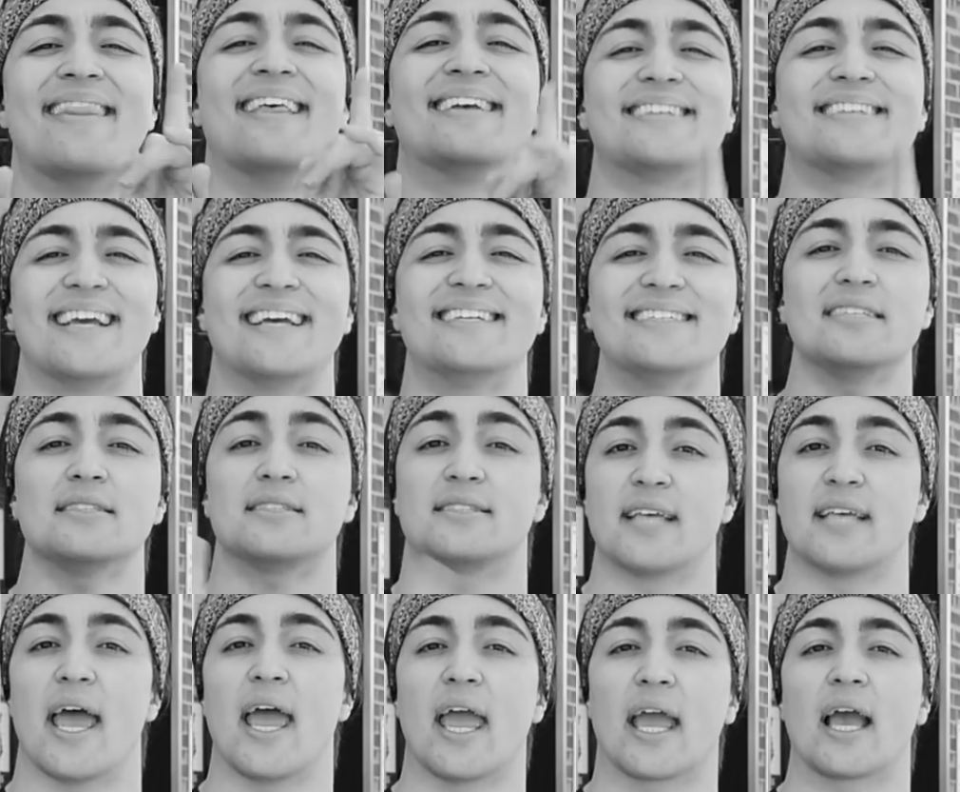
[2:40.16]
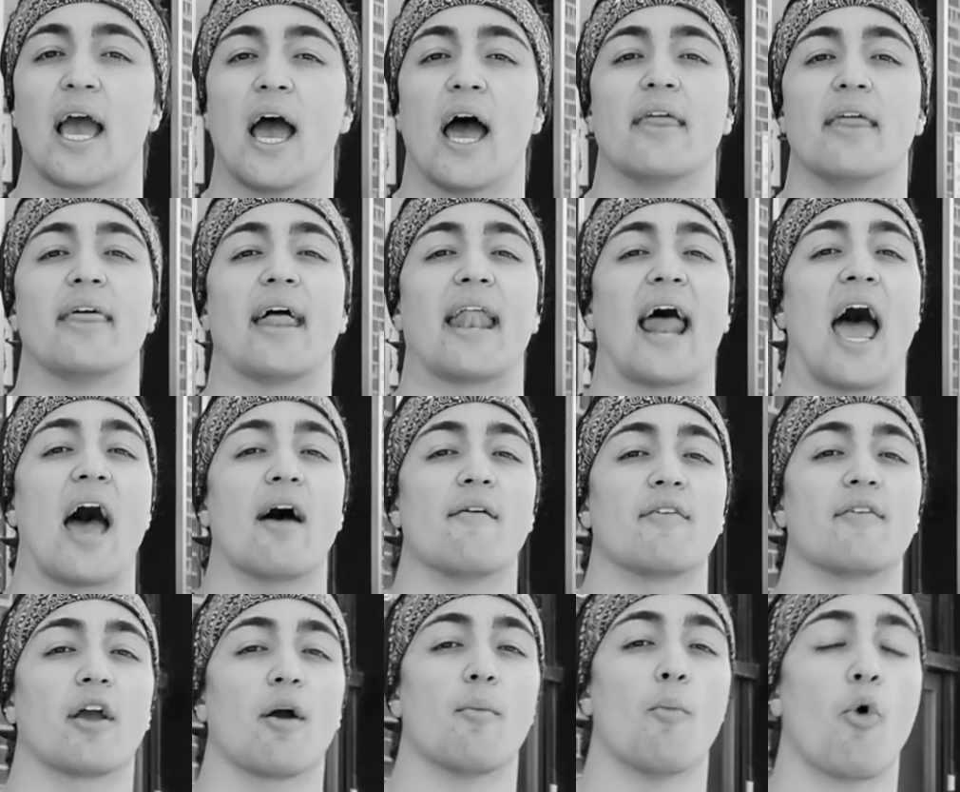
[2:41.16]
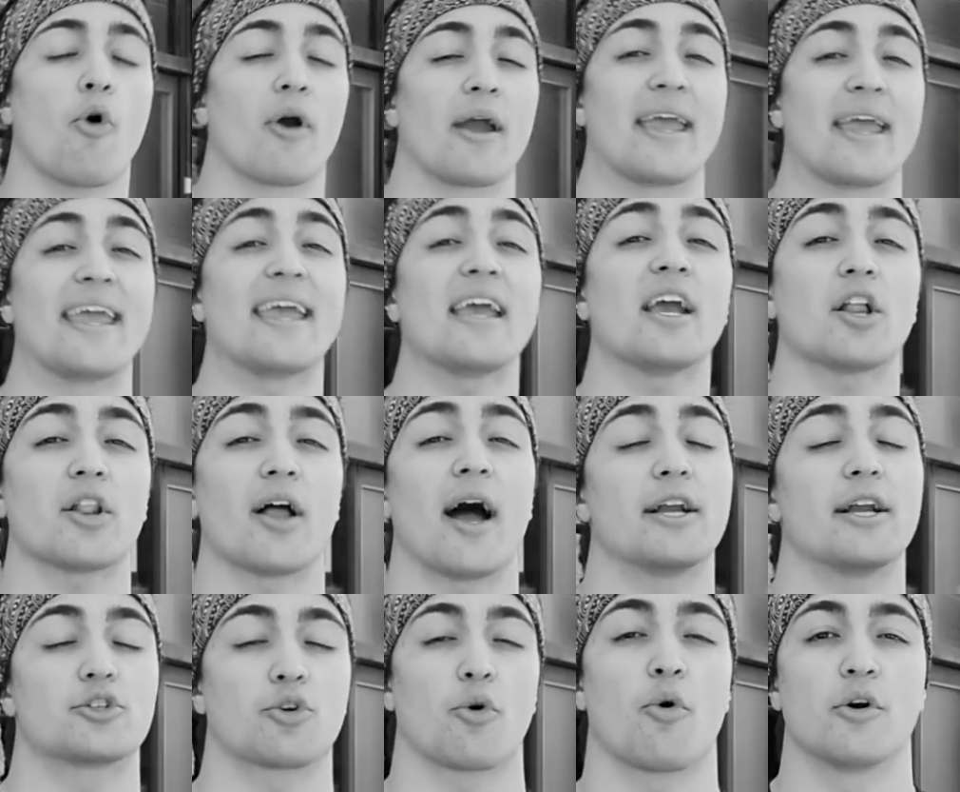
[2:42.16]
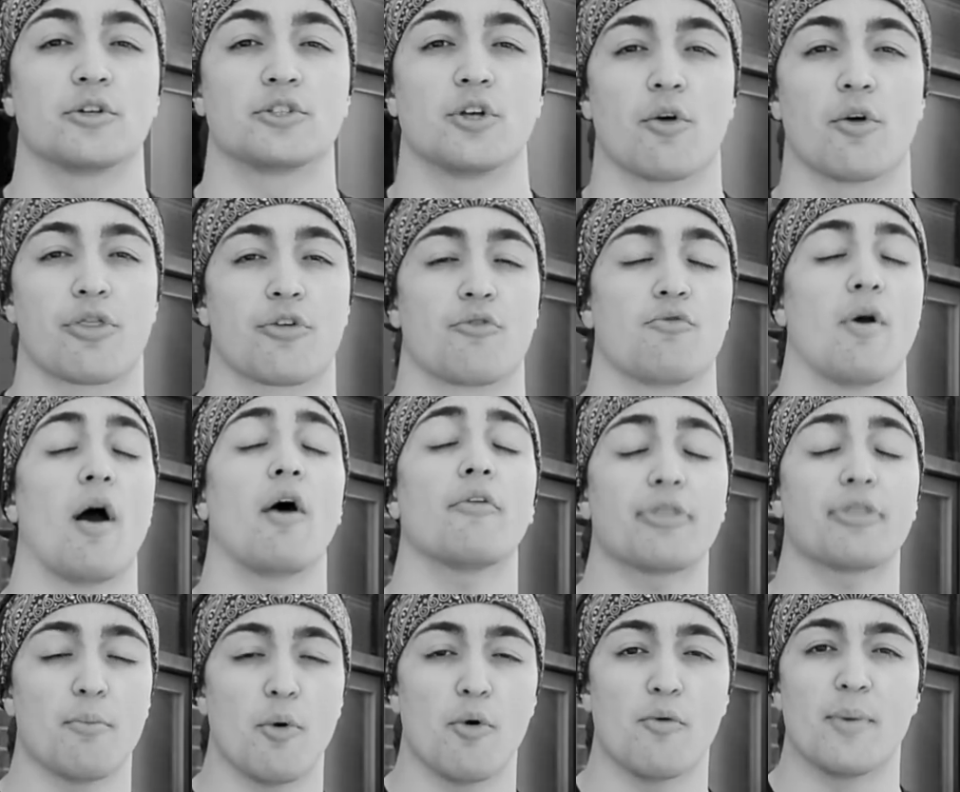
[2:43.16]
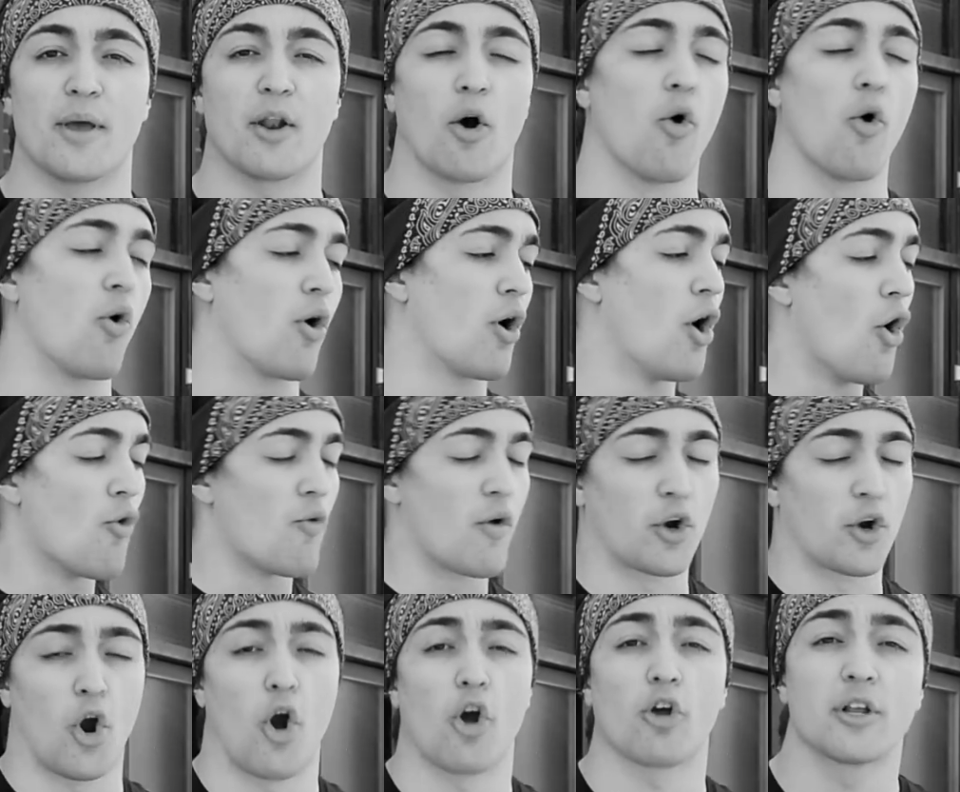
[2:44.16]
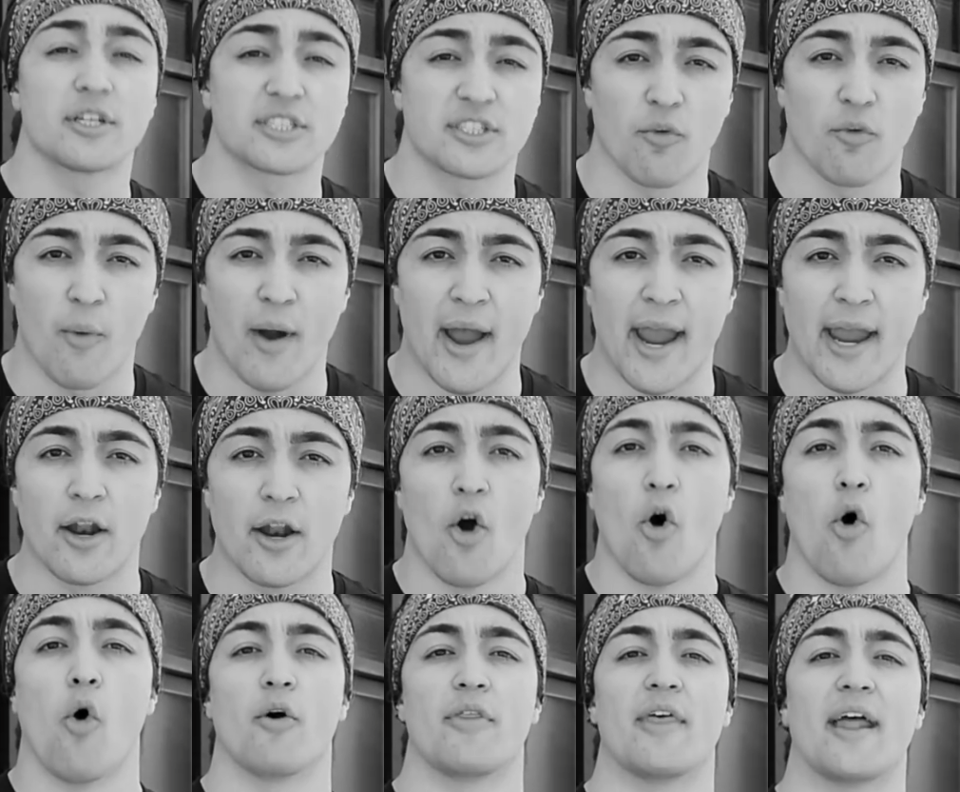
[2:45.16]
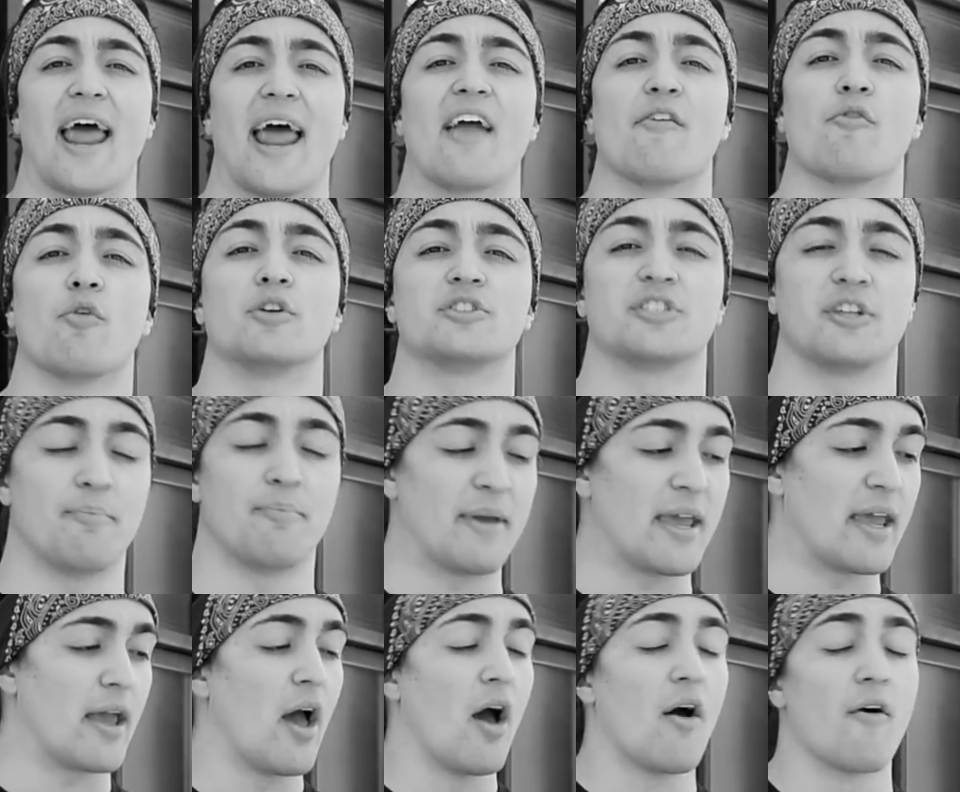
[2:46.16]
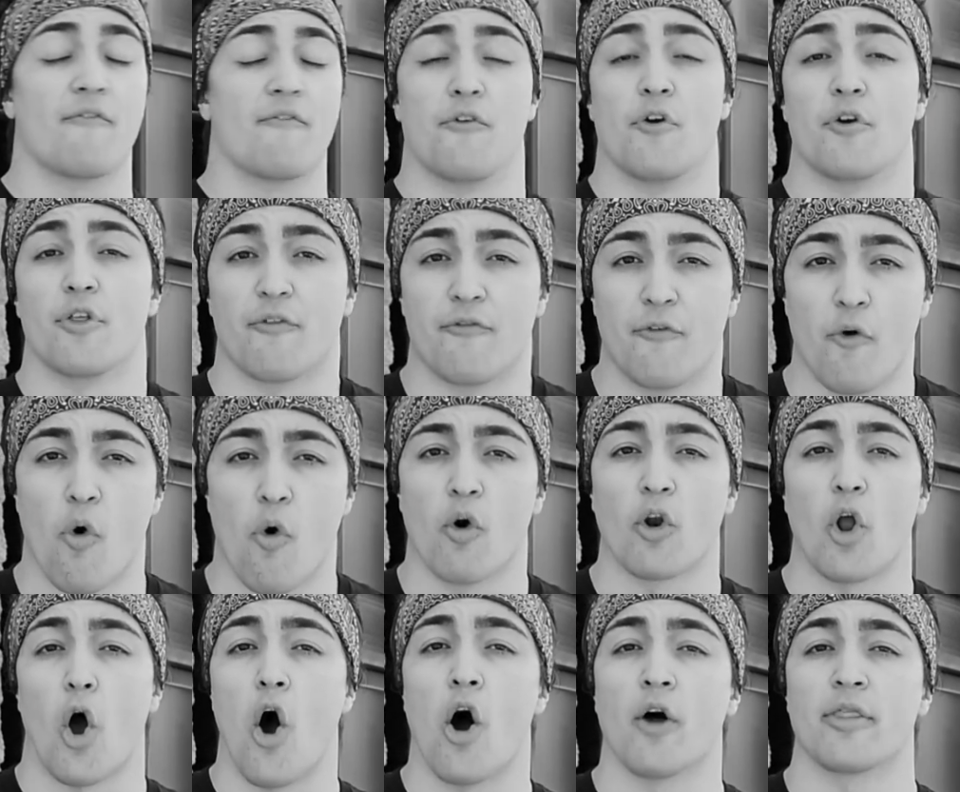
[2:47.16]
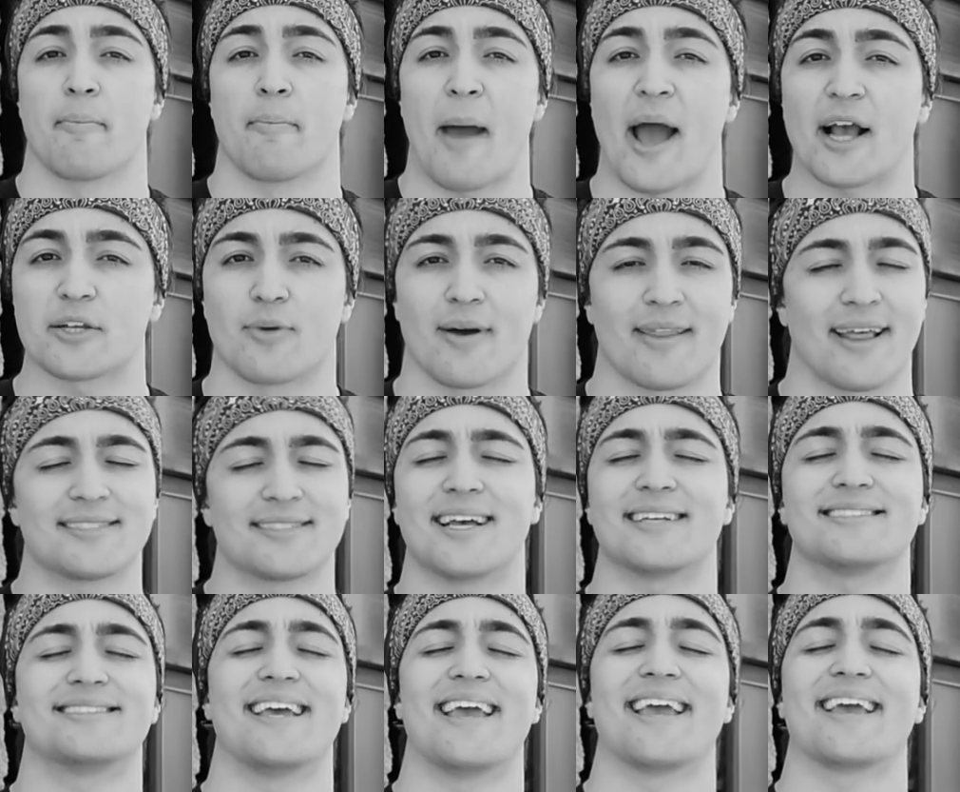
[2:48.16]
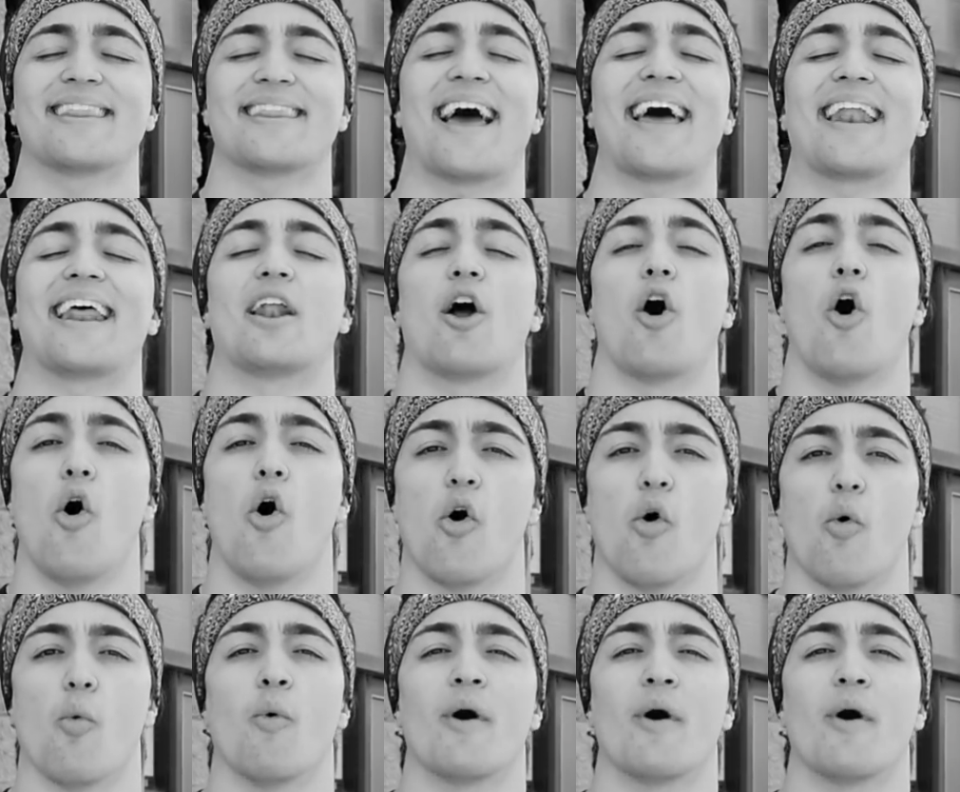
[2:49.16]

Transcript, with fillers: This isn't saying that having a more inclined torso throughout the movement or regardless of weight or that everyone should be further forward on the back squat. That's not saying that at all.